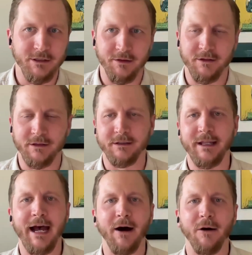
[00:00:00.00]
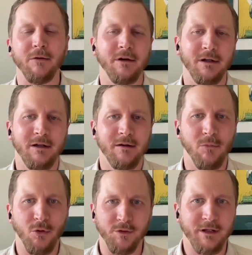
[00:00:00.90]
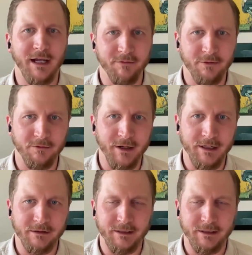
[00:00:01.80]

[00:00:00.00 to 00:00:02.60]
I think, like now more than ever, right?